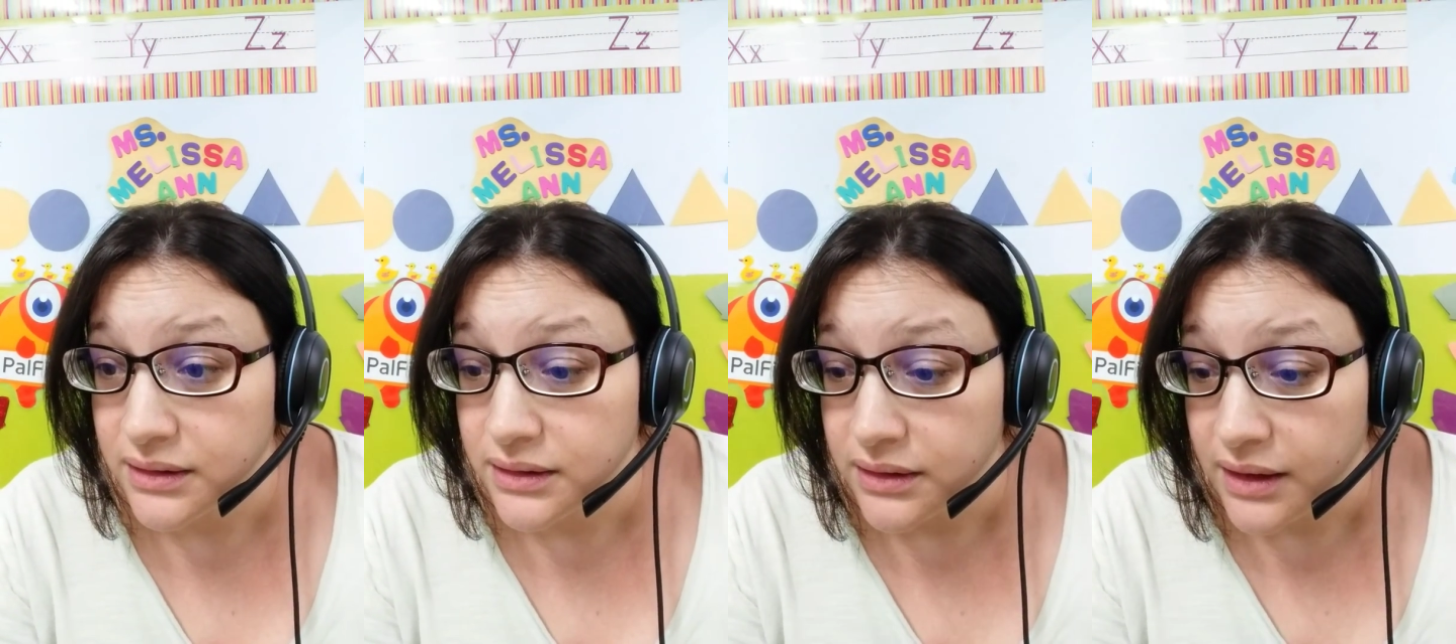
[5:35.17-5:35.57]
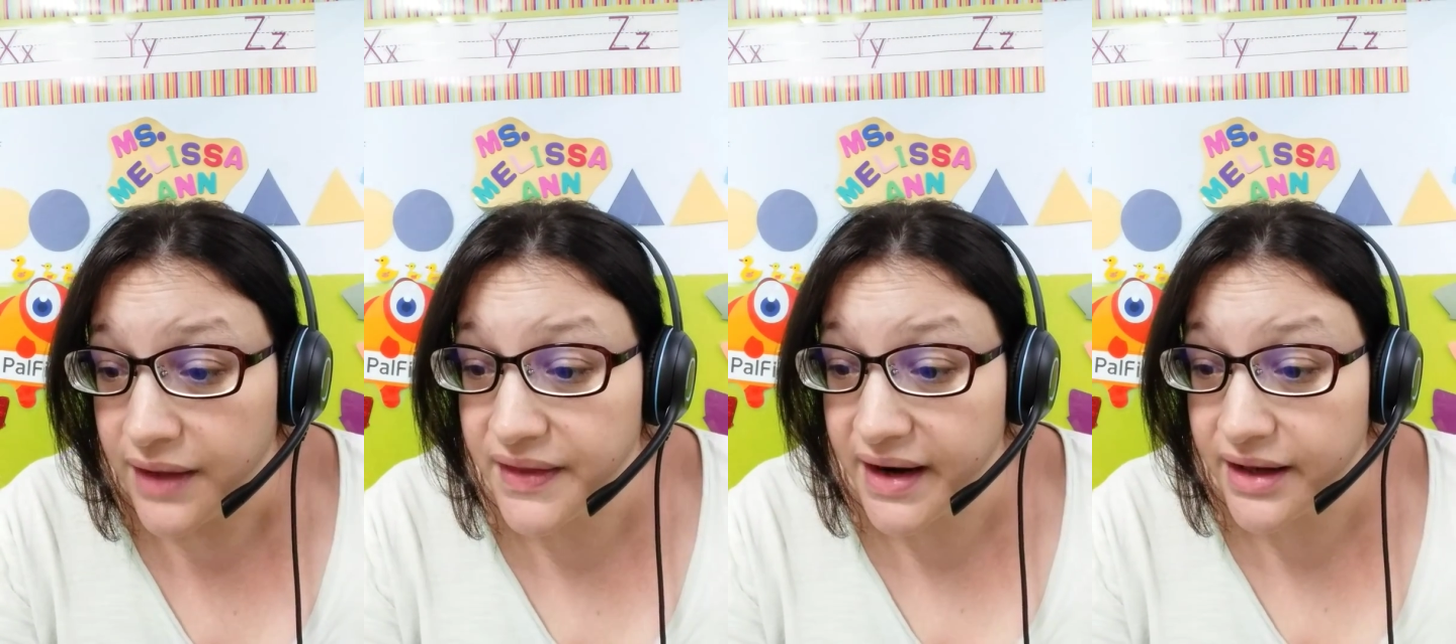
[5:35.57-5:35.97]
And
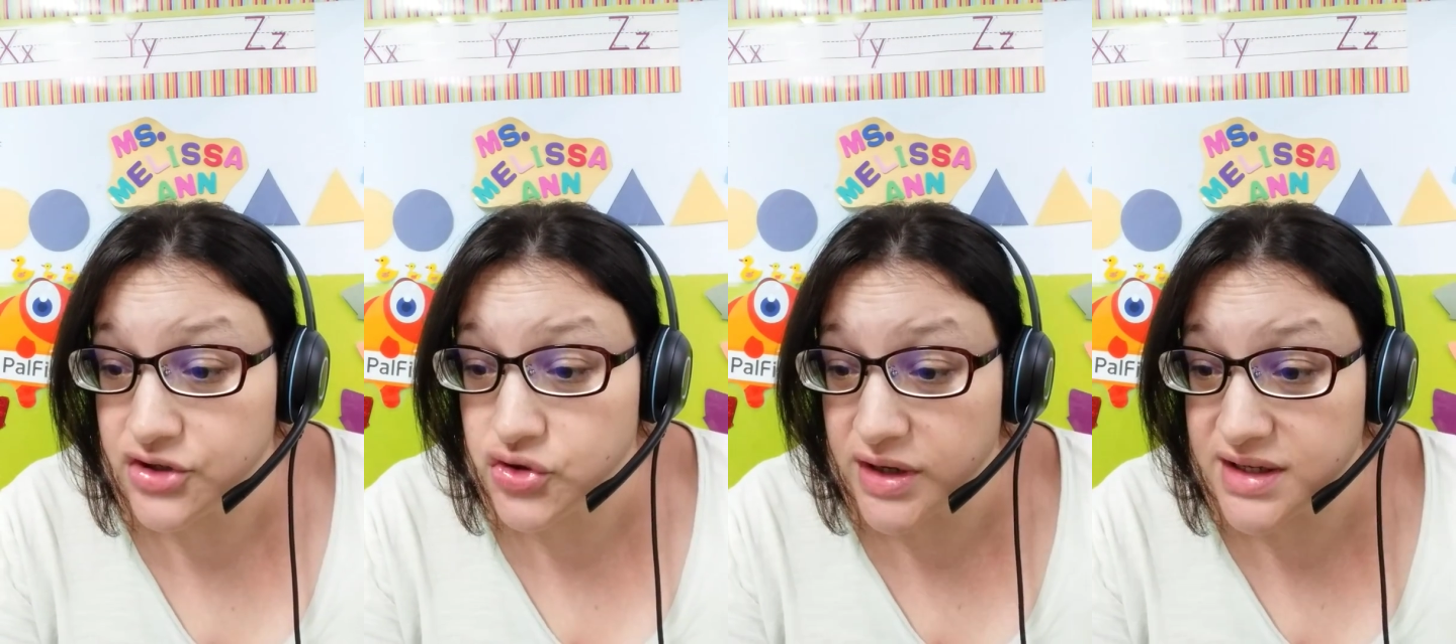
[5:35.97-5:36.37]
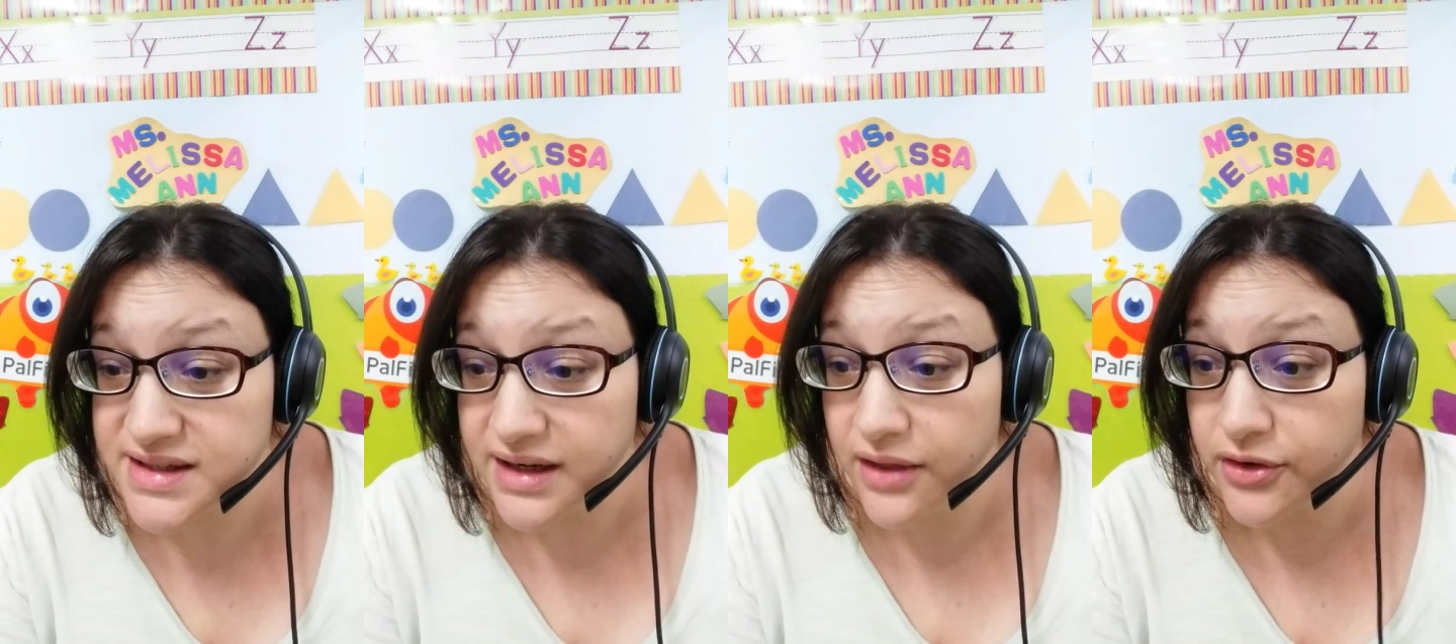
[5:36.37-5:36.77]
then I had to translate
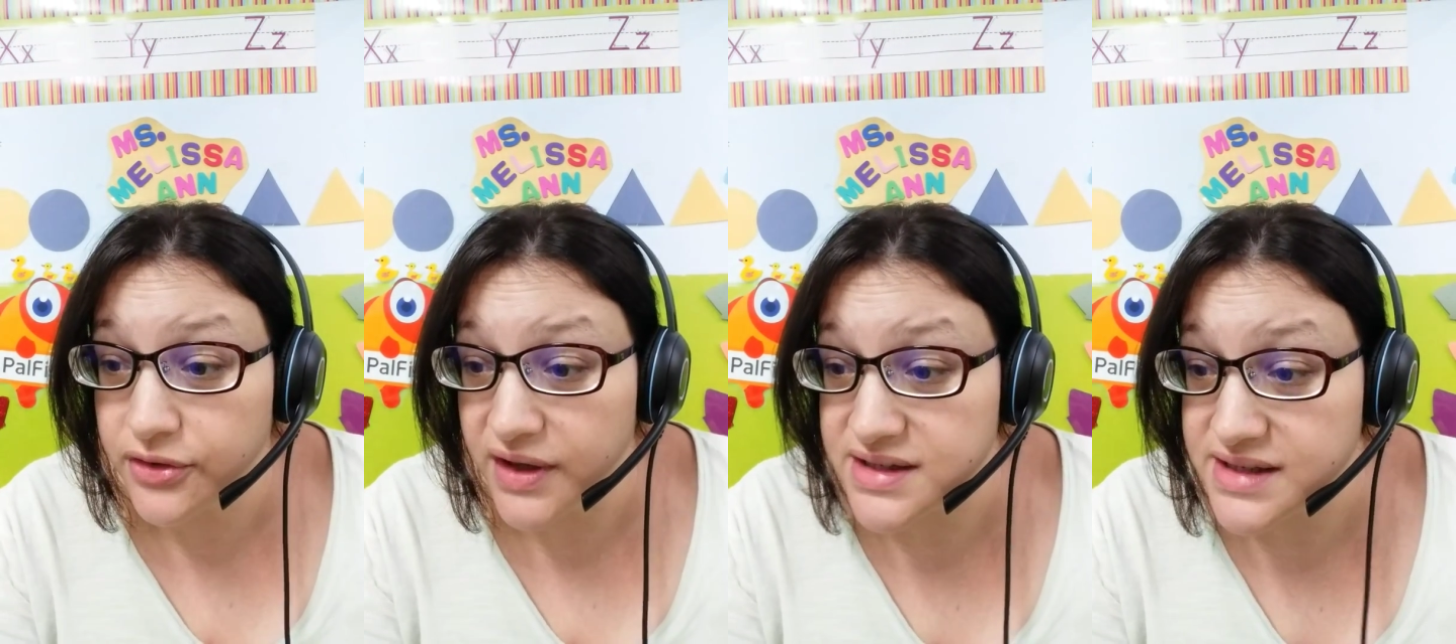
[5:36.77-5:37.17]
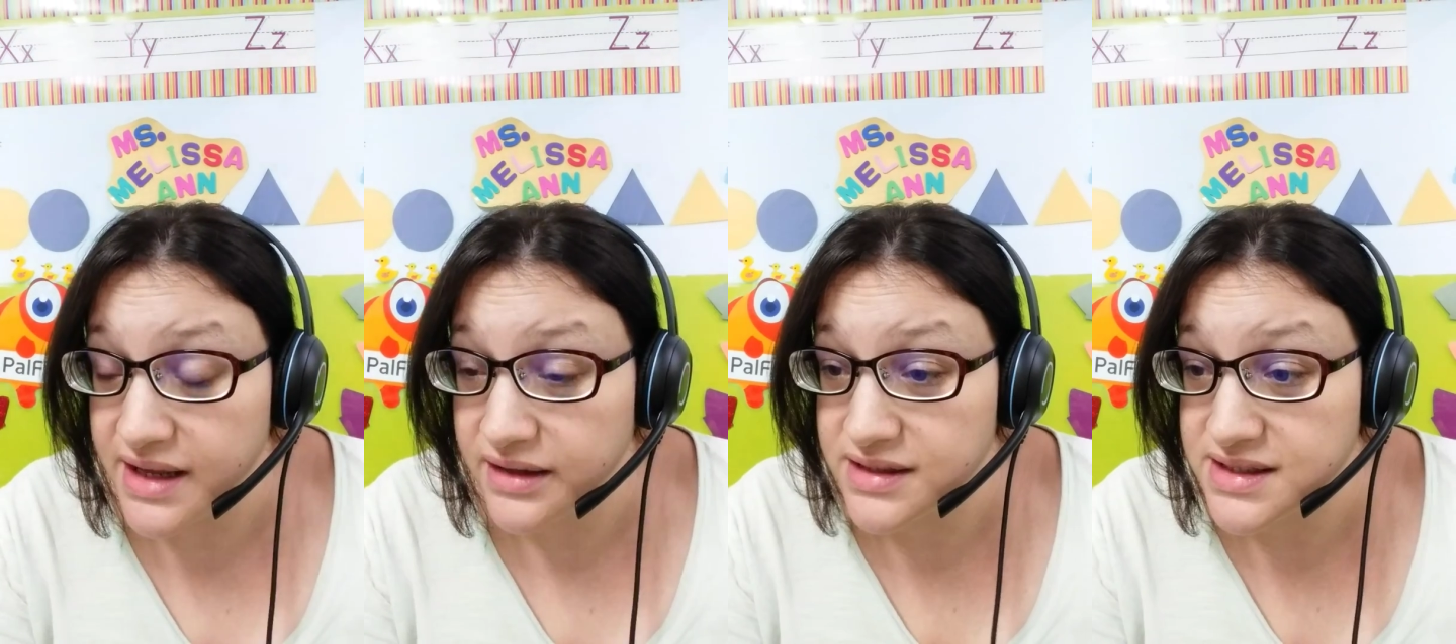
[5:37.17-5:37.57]
other things. I had to
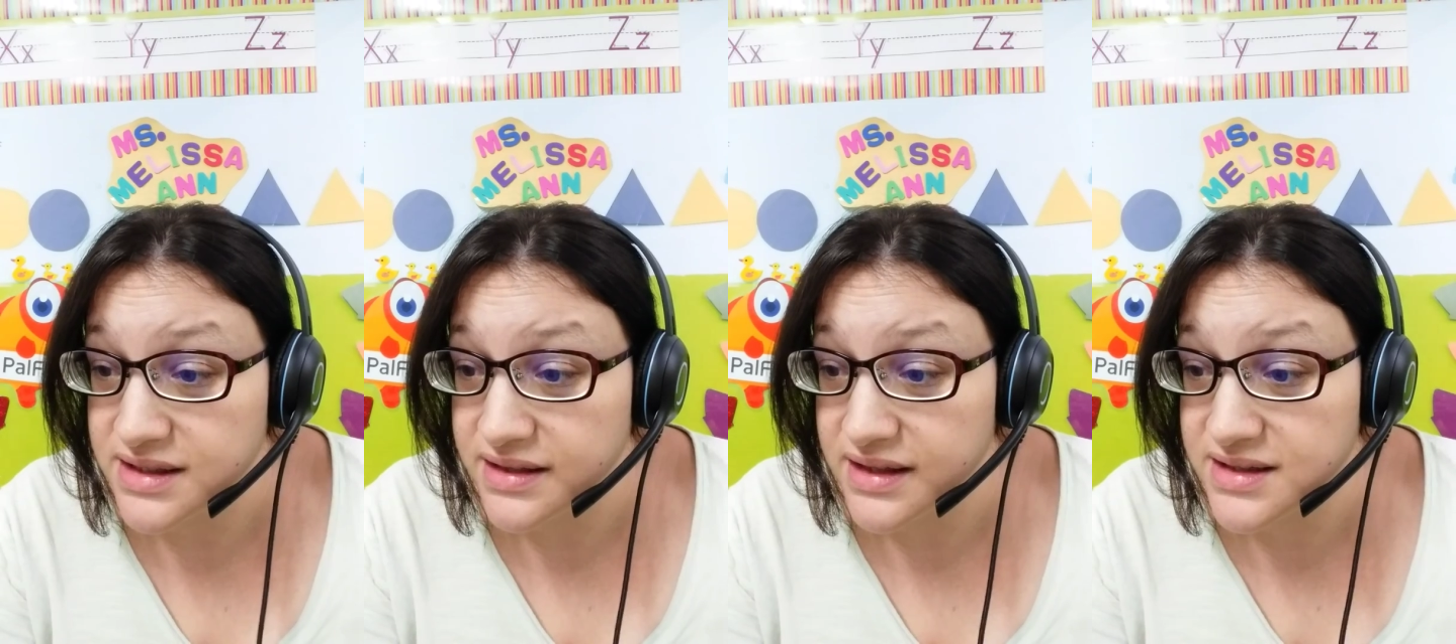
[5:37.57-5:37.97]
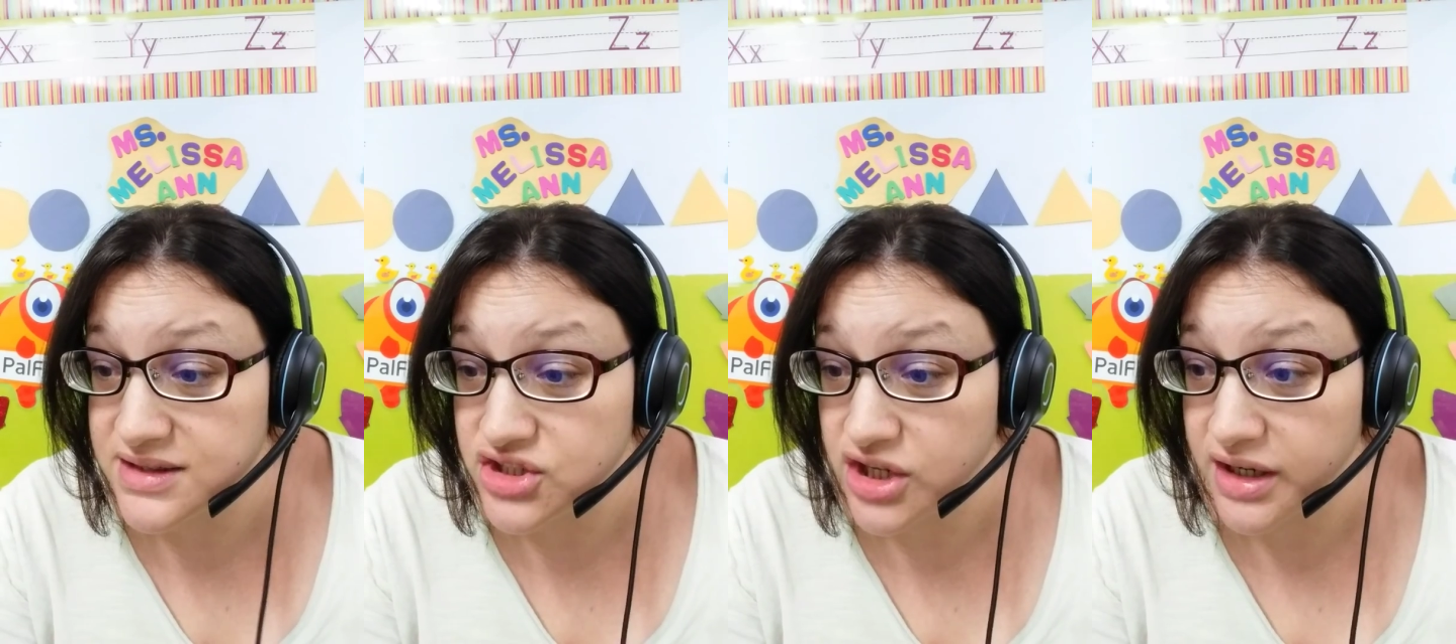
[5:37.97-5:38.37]
listen to things in
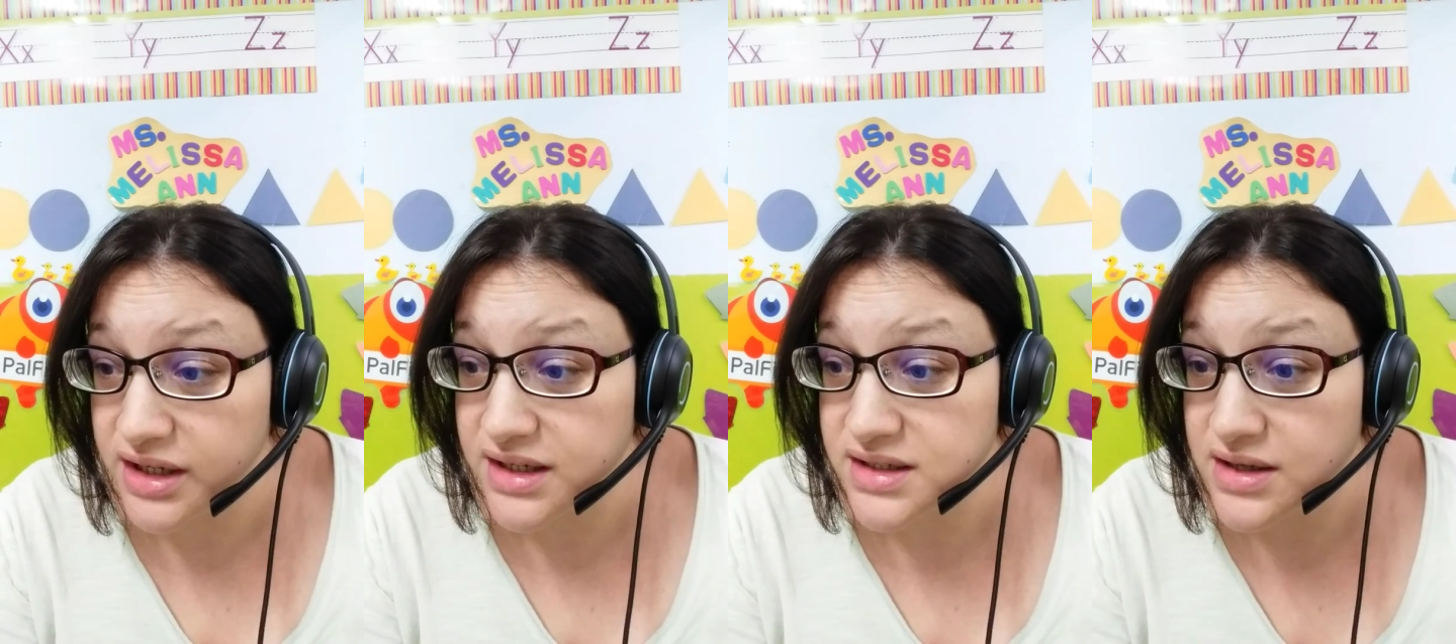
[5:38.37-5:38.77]
Chinese.